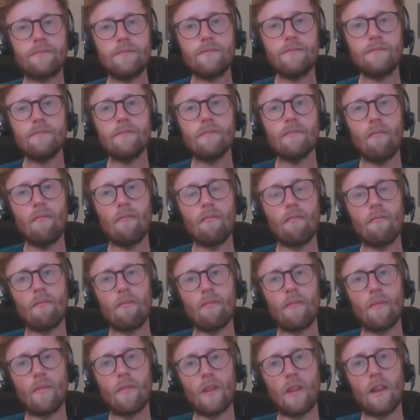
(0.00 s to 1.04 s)

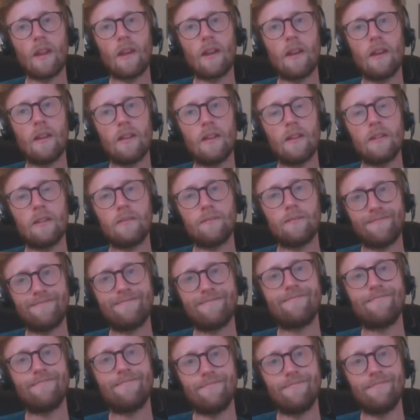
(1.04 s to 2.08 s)

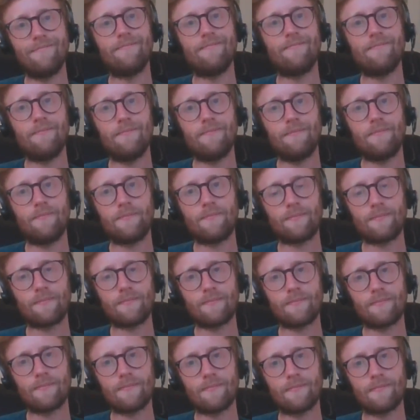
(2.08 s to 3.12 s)

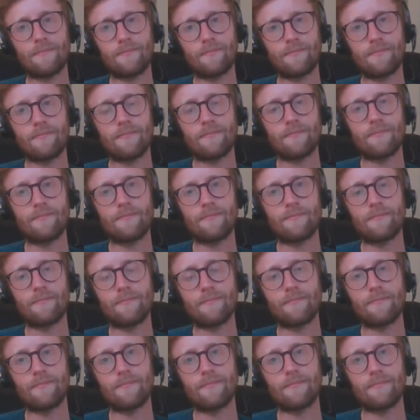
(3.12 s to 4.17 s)

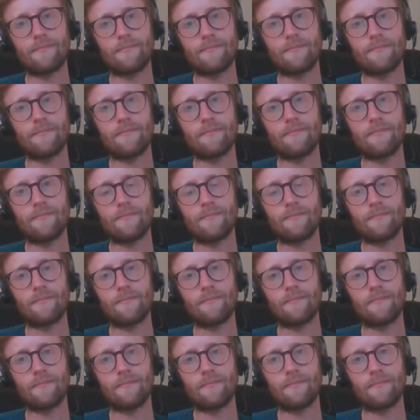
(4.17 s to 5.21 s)

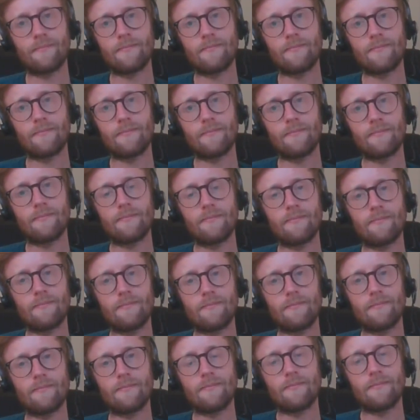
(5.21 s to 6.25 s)

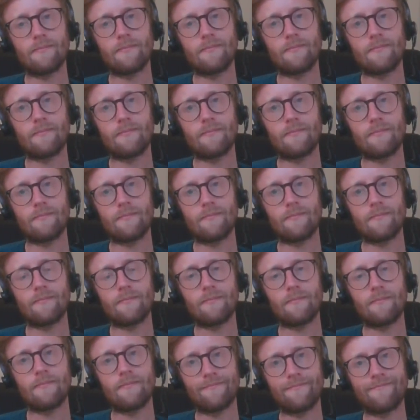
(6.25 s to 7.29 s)

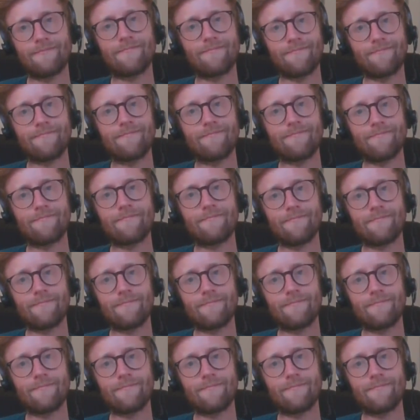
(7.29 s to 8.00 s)
The person shown says nothing.